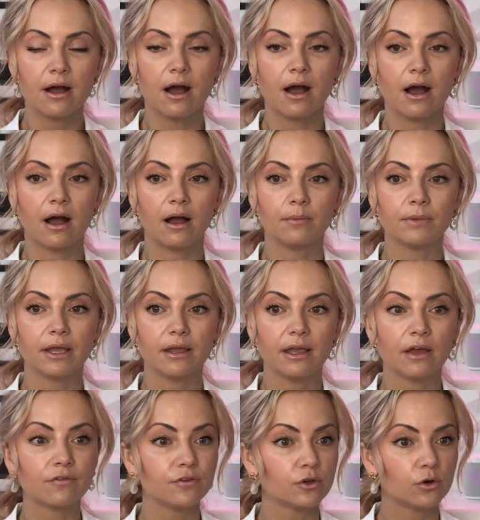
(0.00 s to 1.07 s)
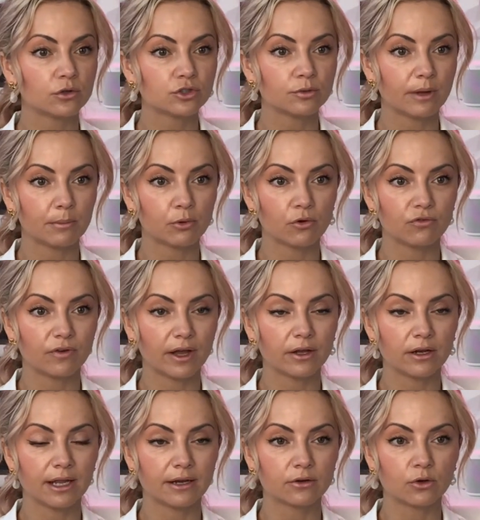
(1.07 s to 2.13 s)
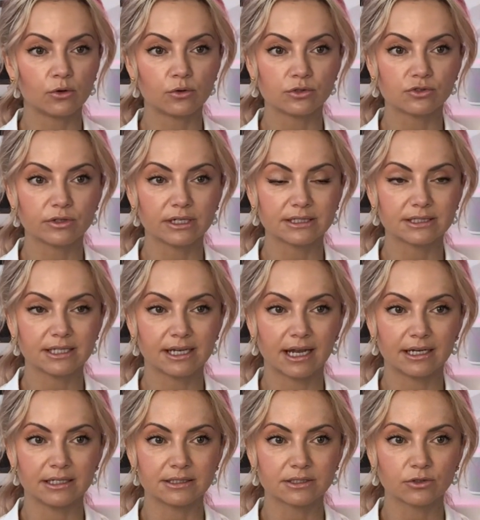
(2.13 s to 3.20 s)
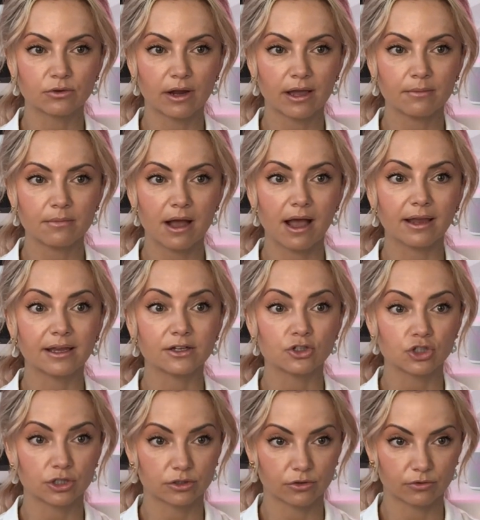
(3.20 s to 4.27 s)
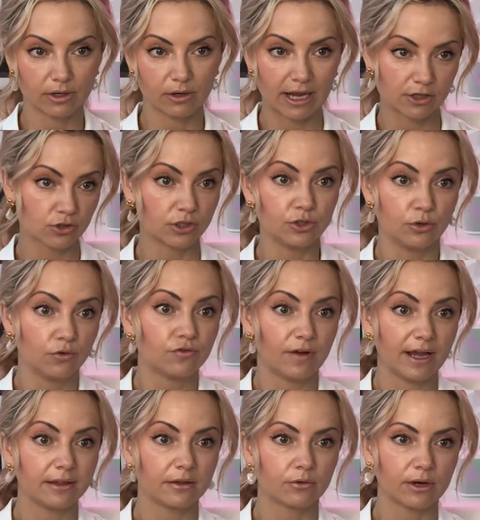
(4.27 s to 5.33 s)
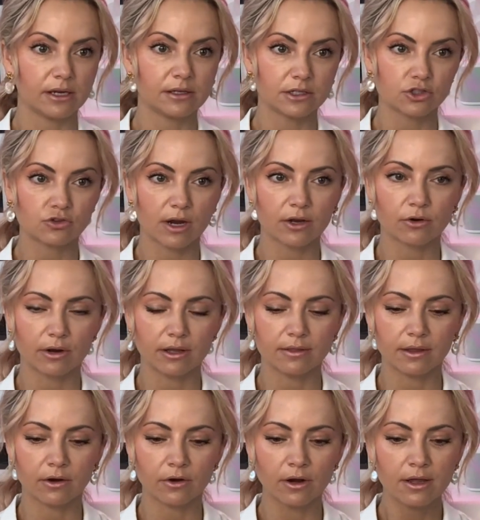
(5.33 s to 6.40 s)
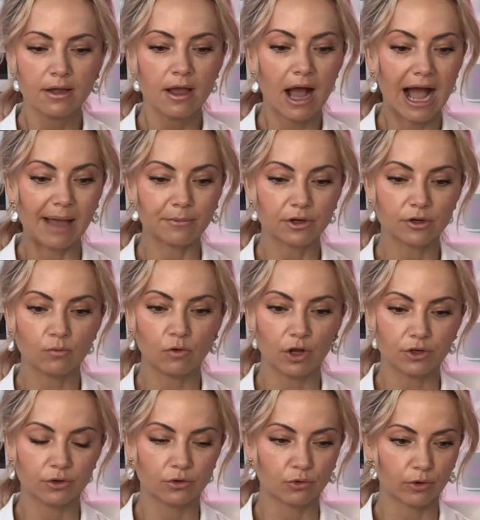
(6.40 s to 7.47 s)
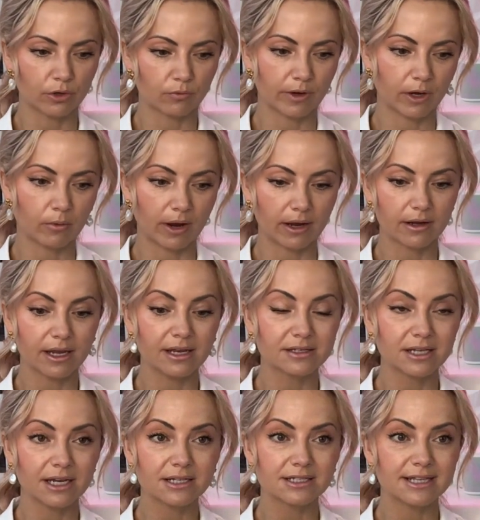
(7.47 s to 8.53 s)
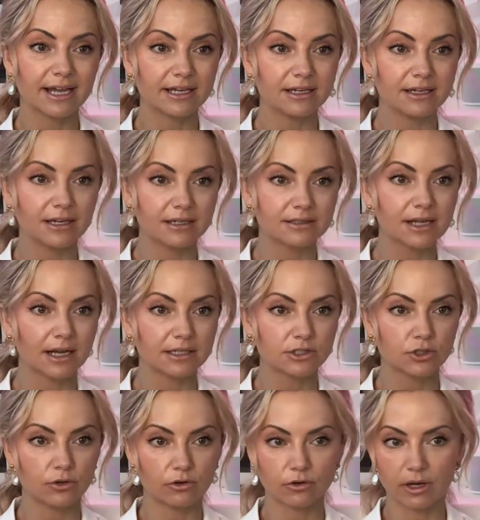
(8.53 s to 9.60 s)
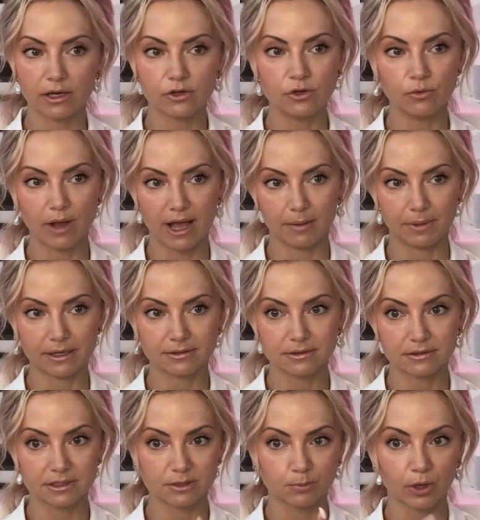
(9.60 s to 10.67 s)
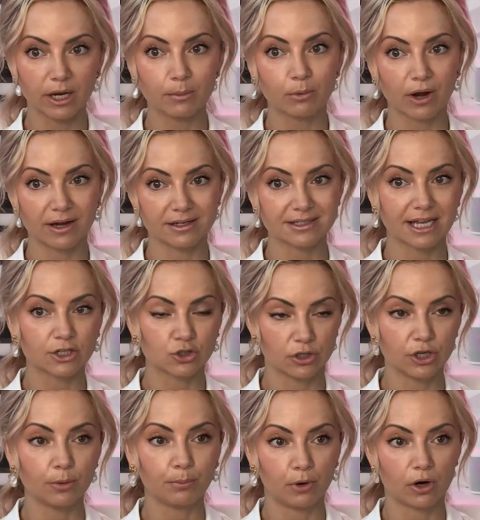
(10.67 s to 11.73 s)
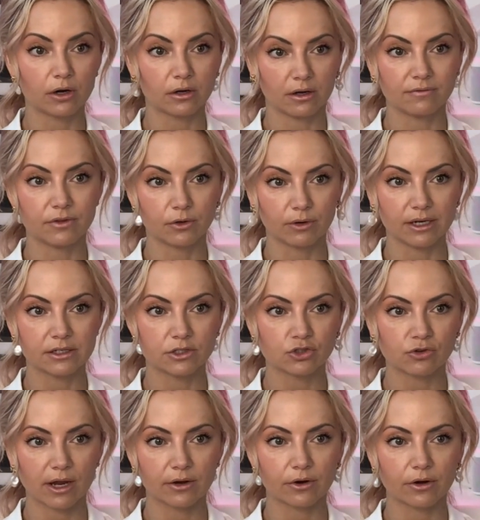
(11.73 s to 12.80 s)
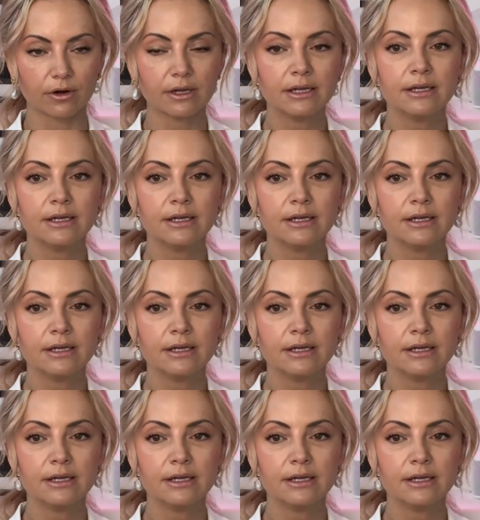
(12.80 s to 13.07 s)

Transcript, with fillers: Um, if you go to my profile on Gogo's Real Estate on Instagram, I can share the great, actually you'll find the greatness tracker in there. I'm going to walk you through it way quick. It takes ninety days, guys, to create new habits. This break bread is actually a part of the greatness tracker,